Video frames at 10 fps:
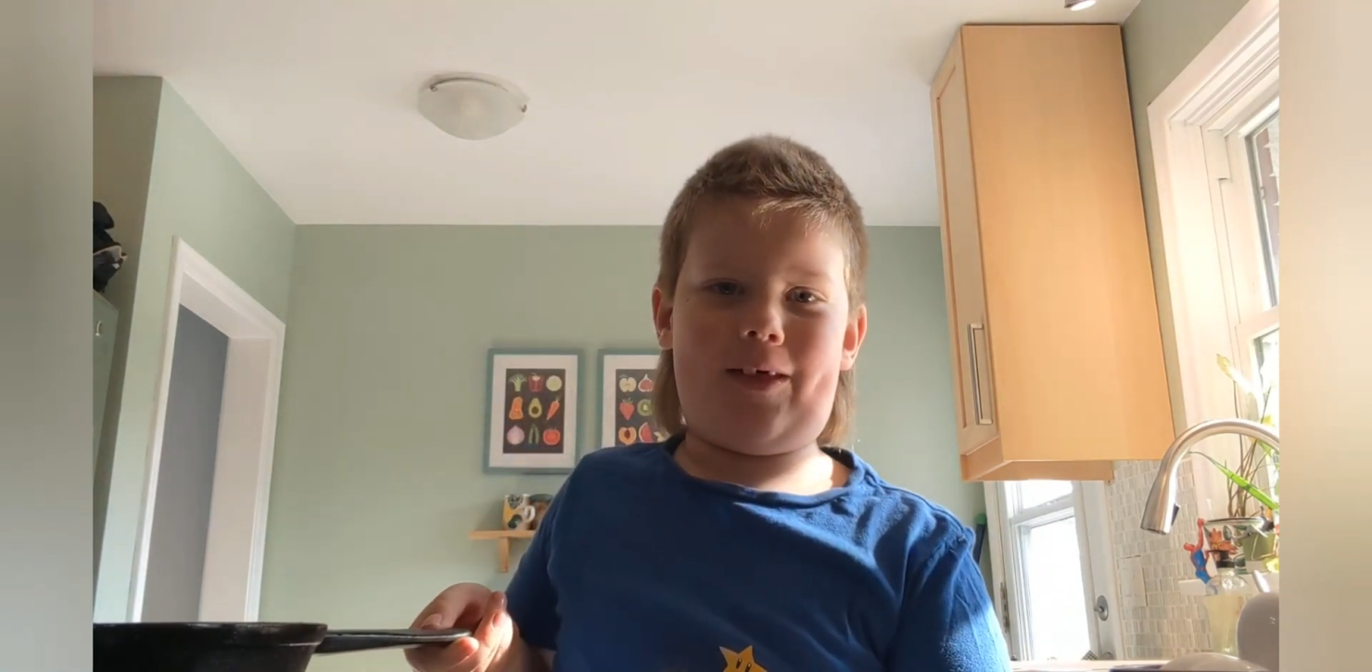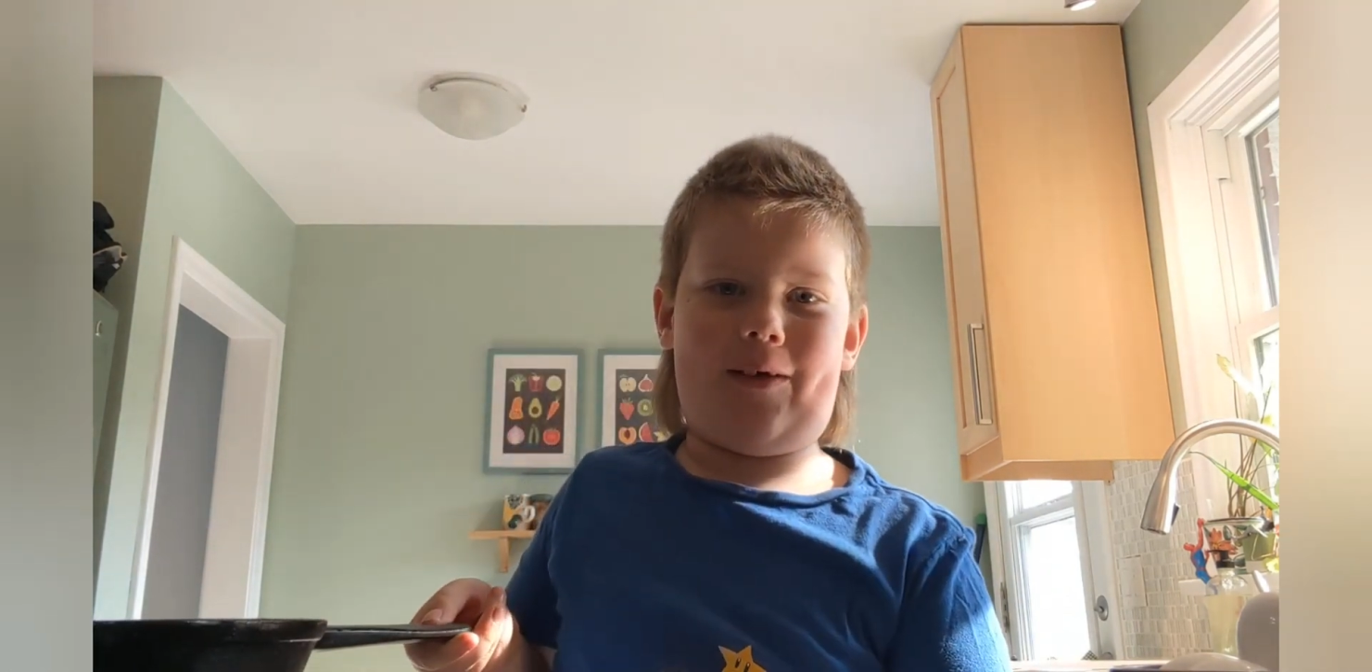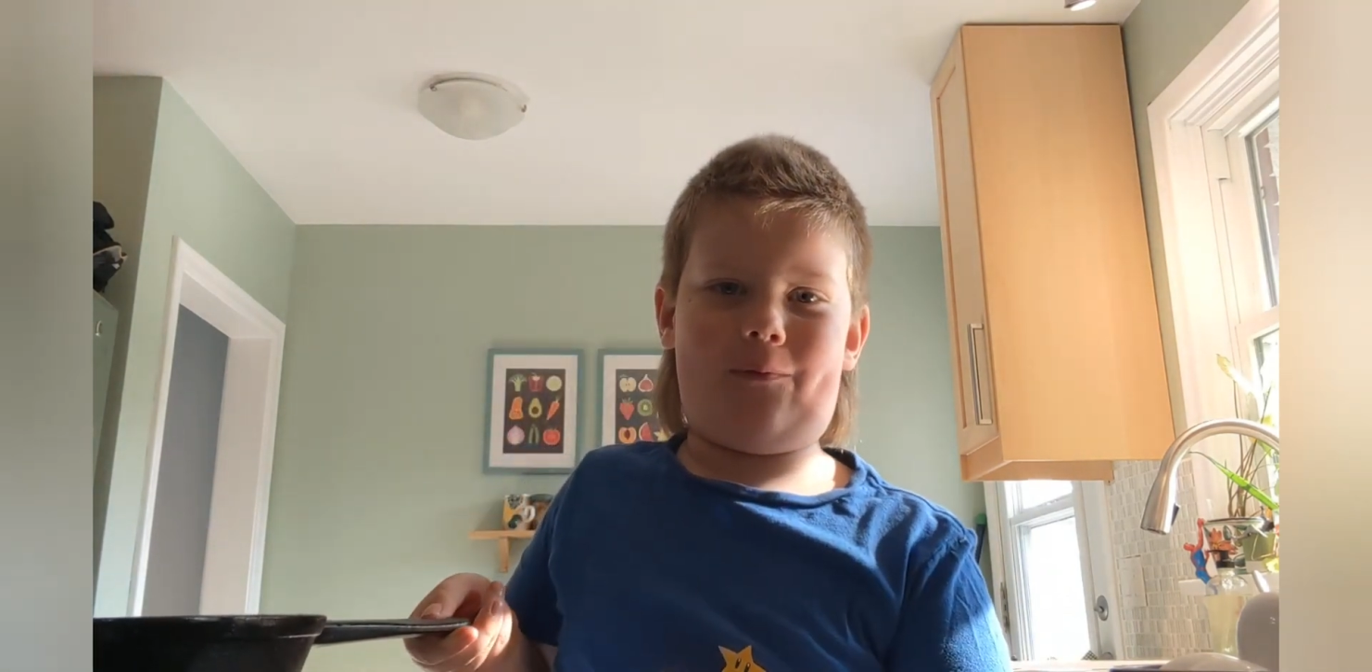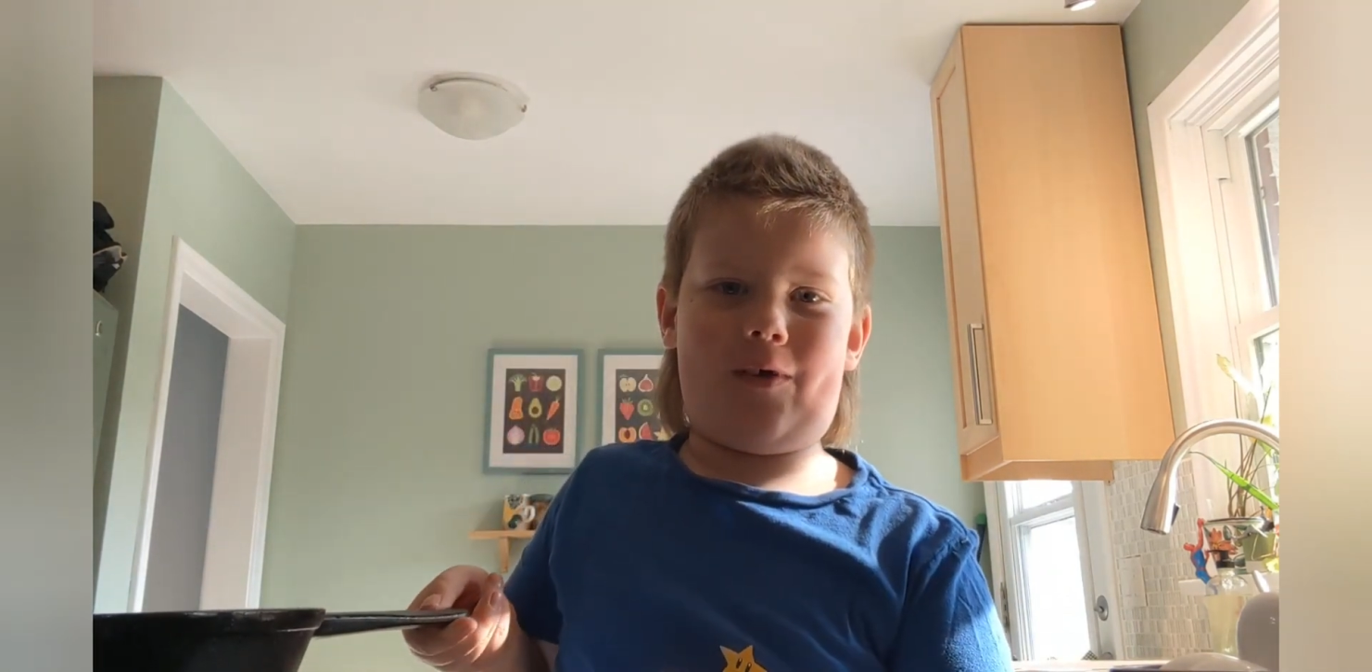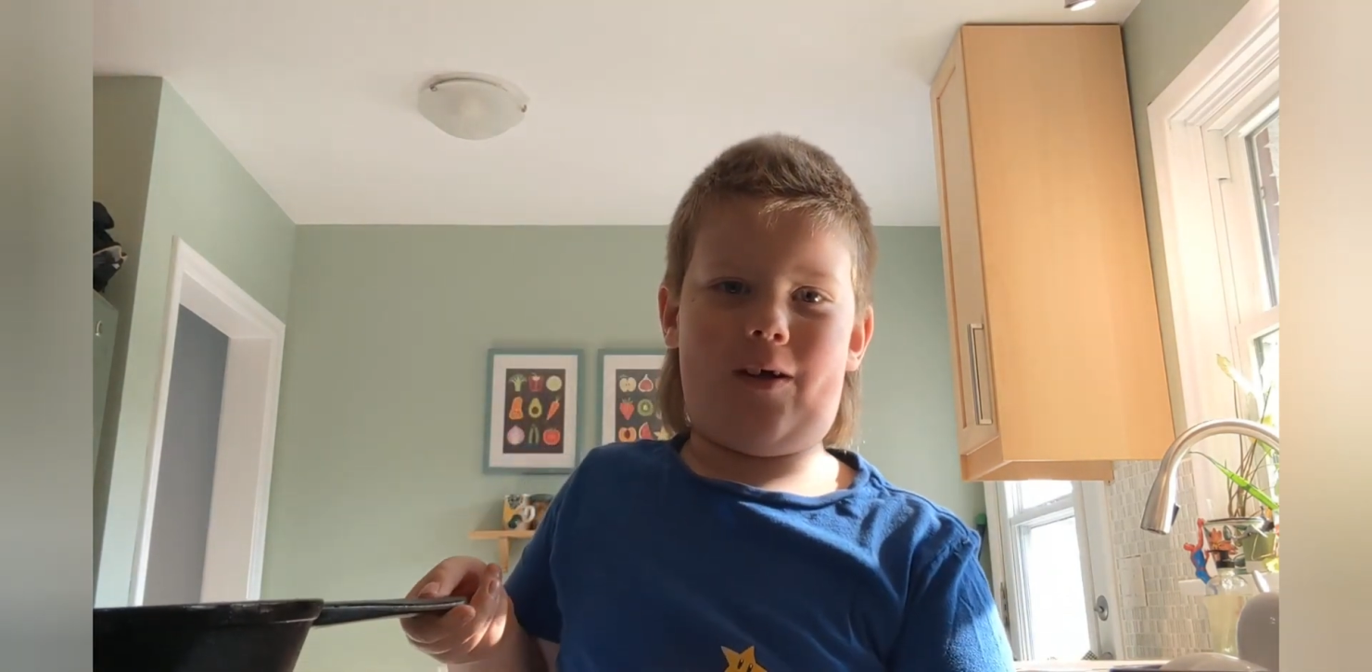
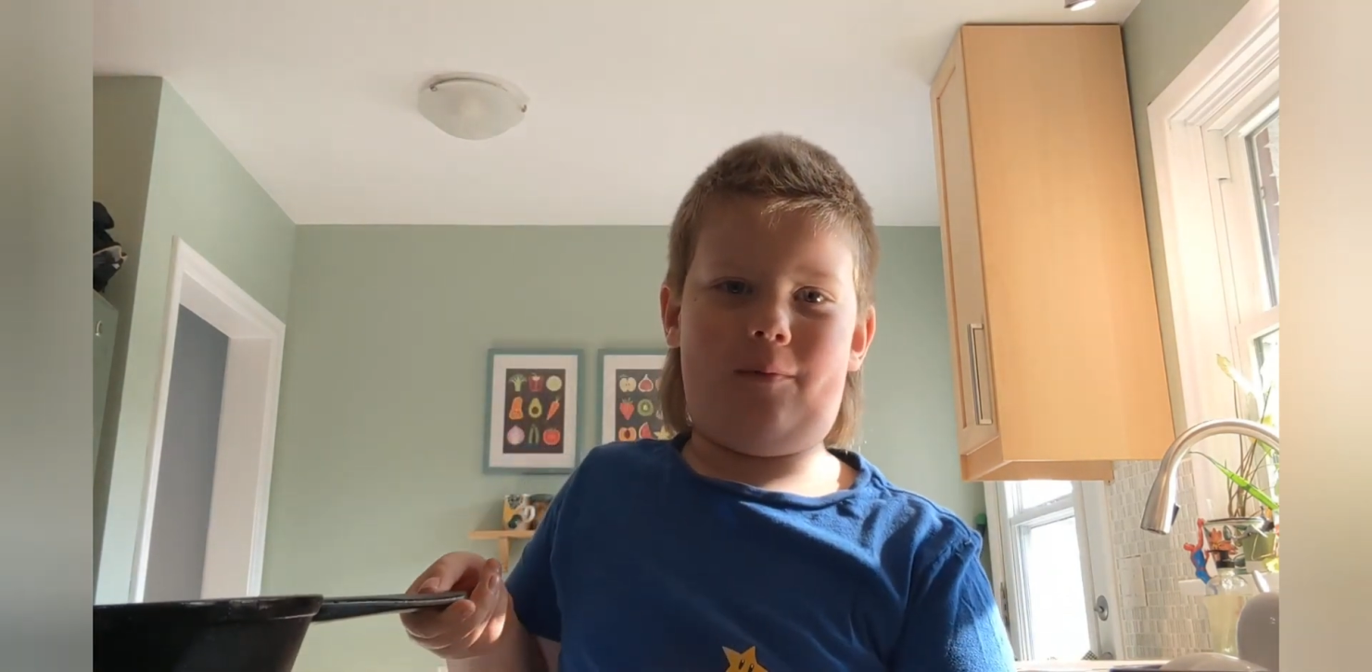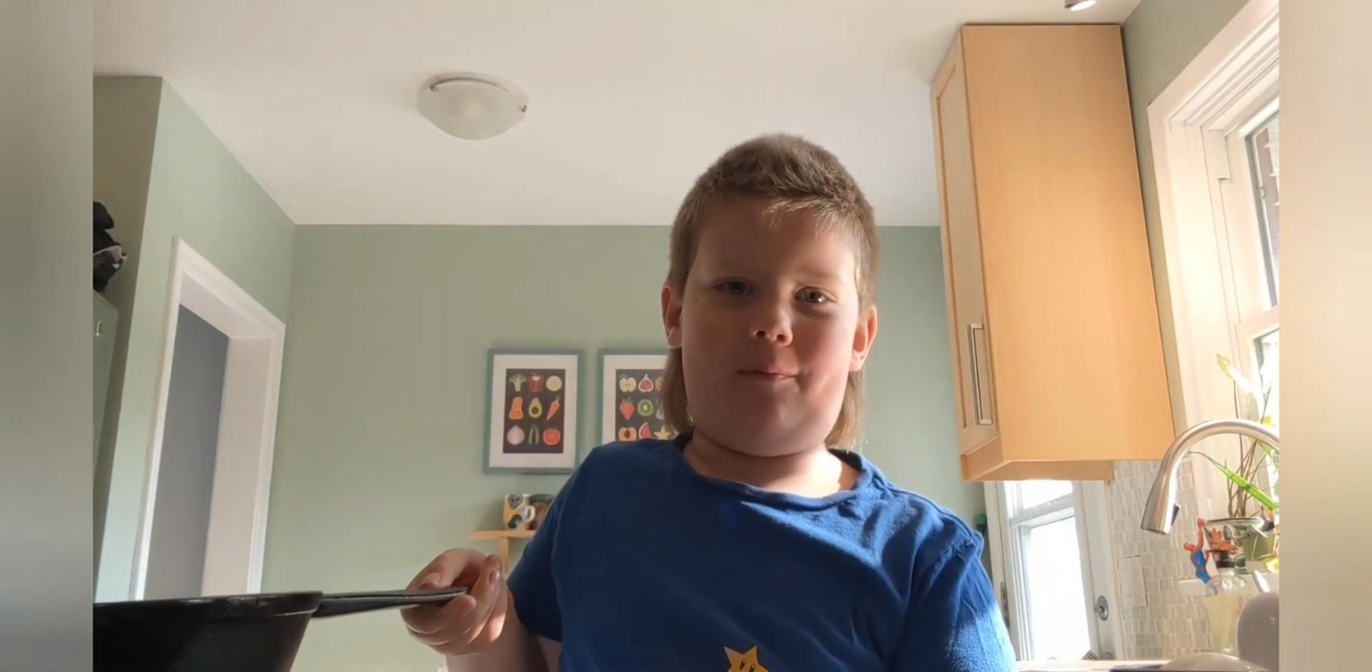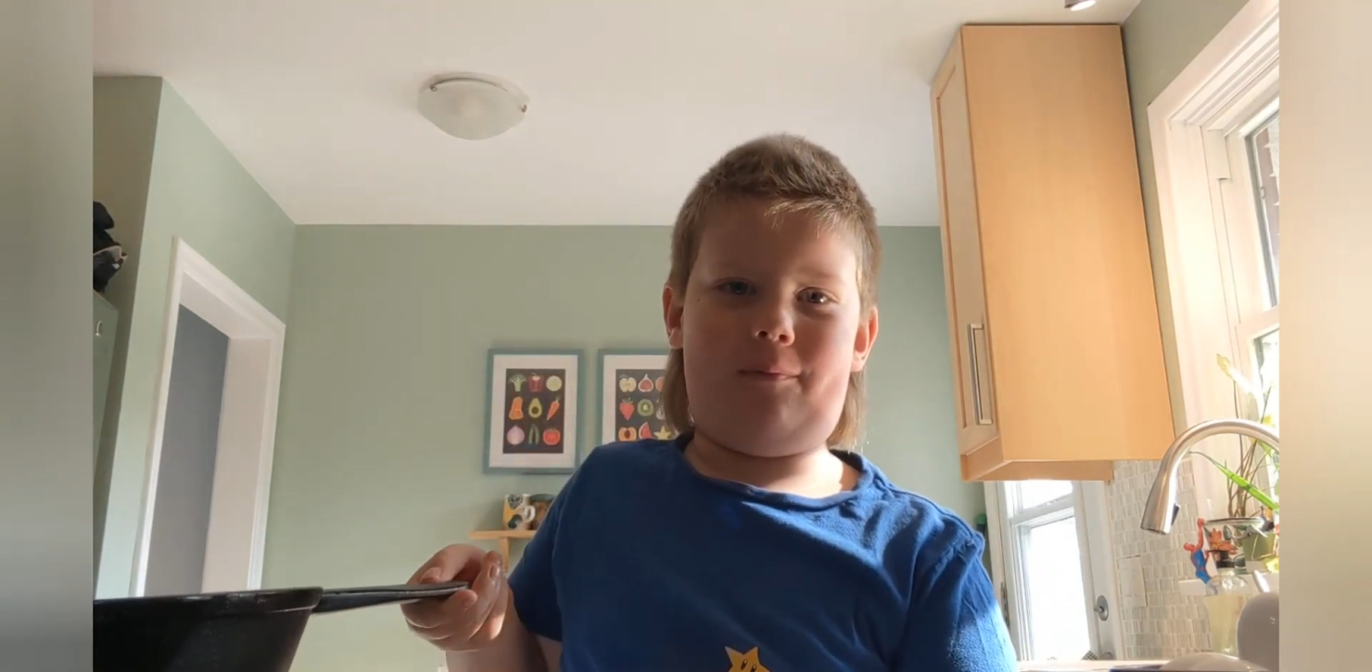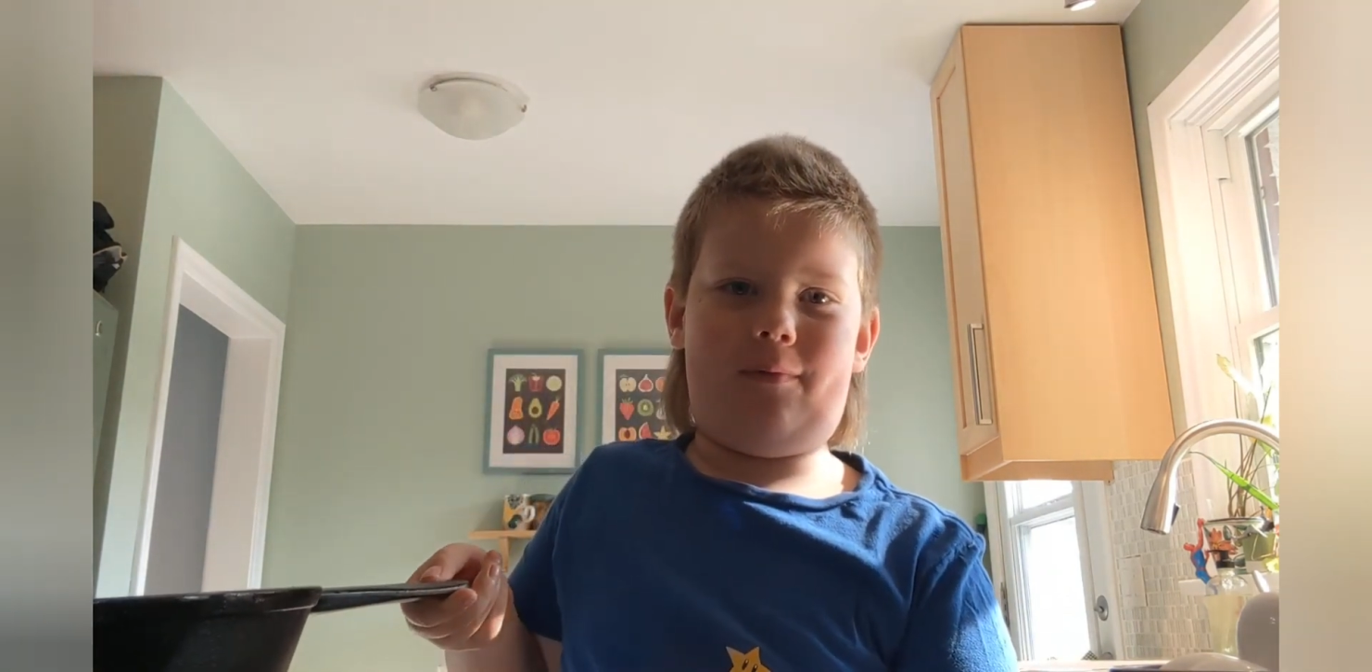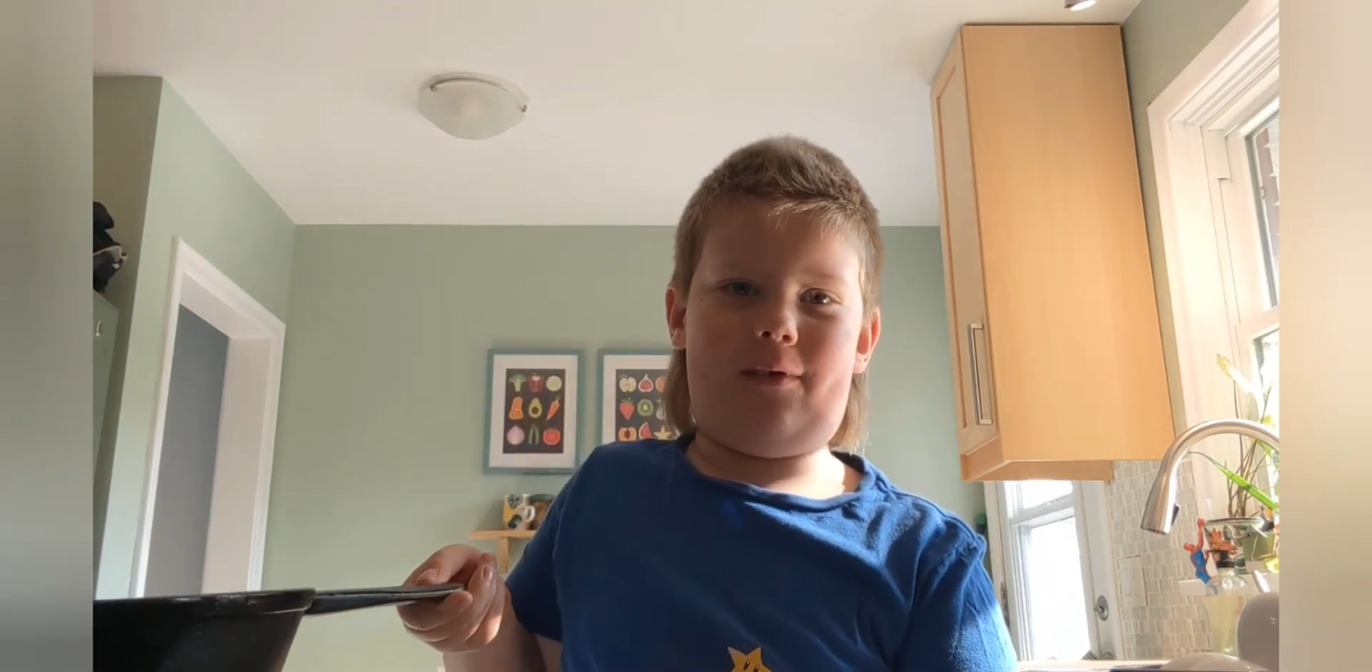that
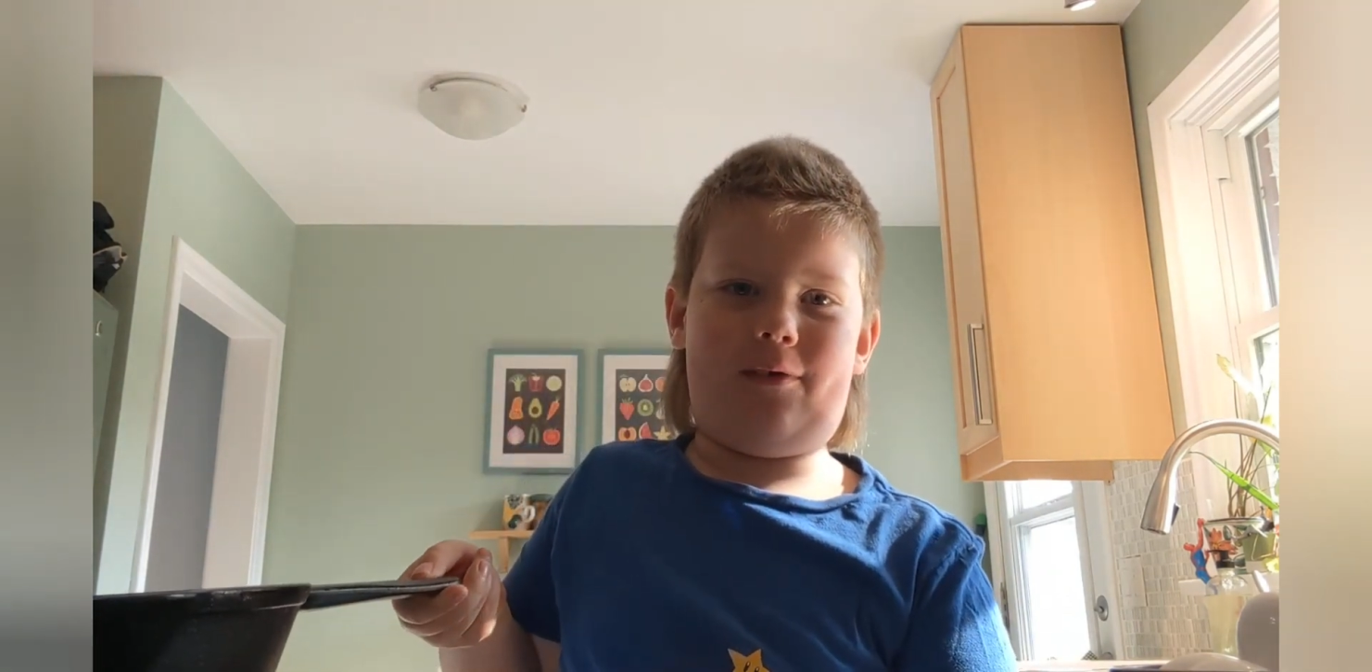from